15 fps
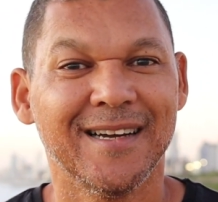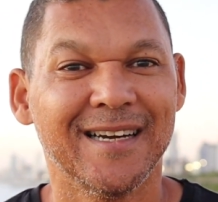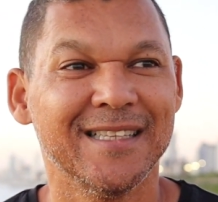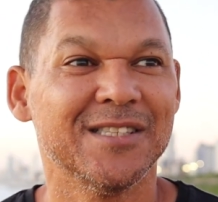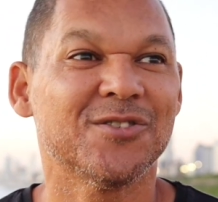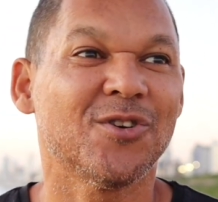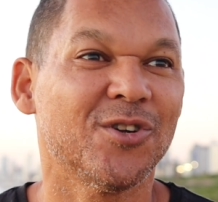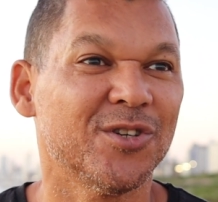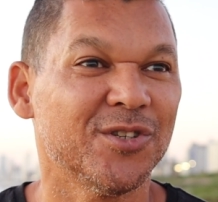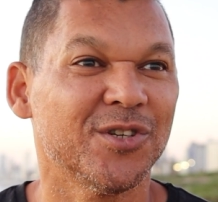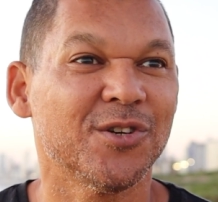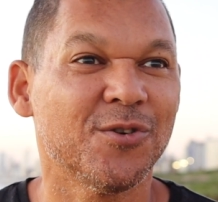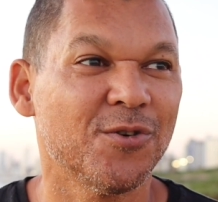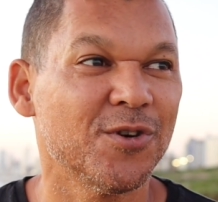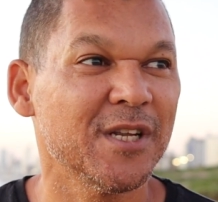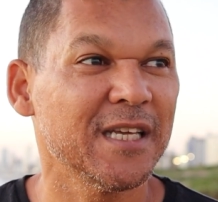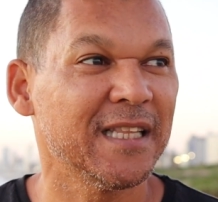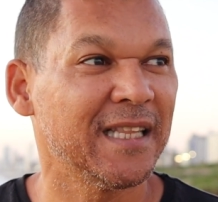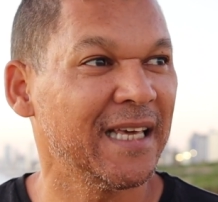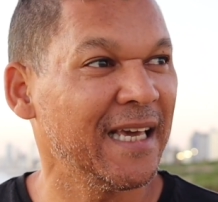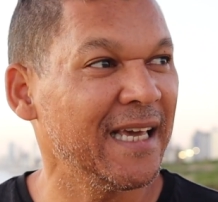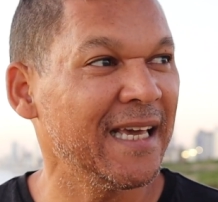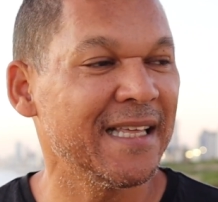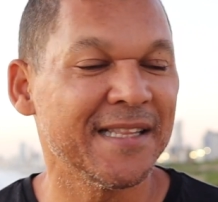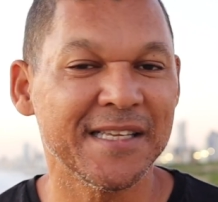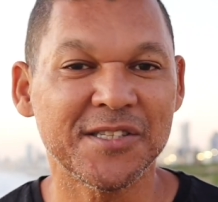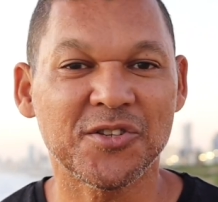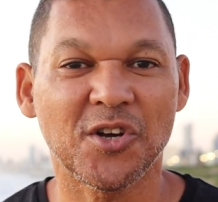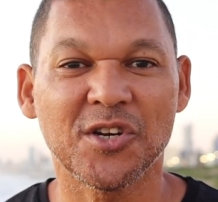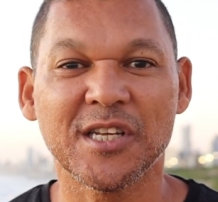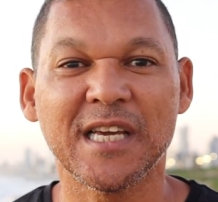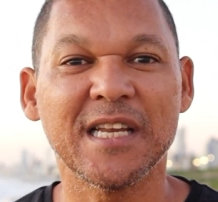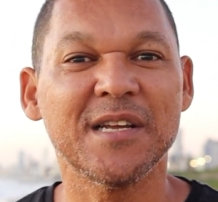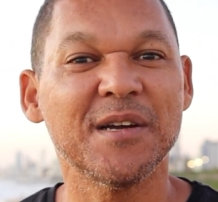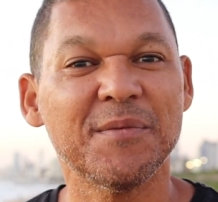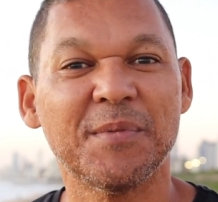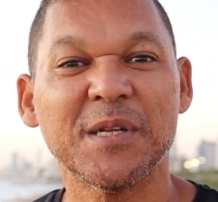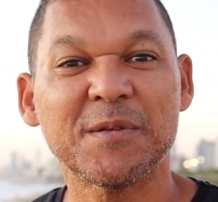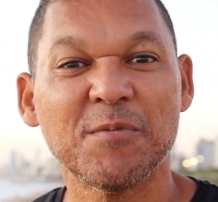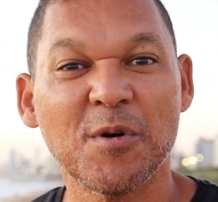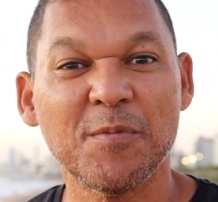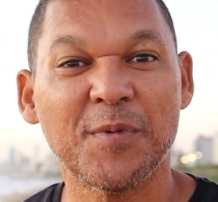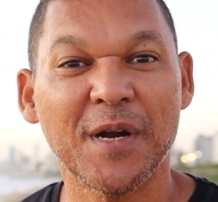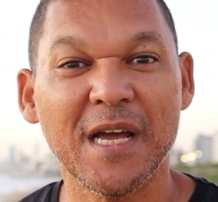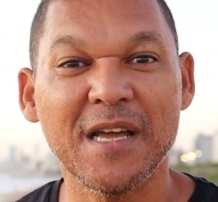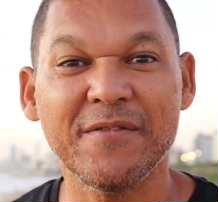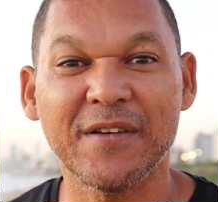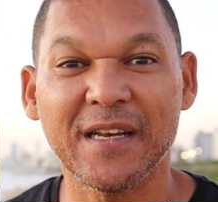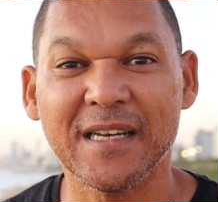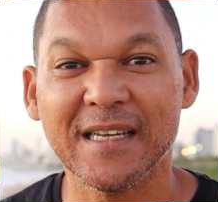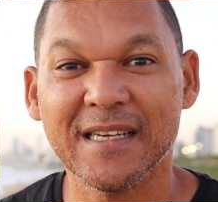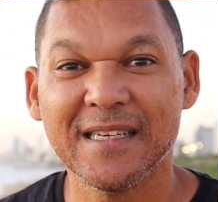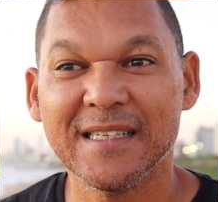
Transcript: and started recording there, and then started getting a bit more brave and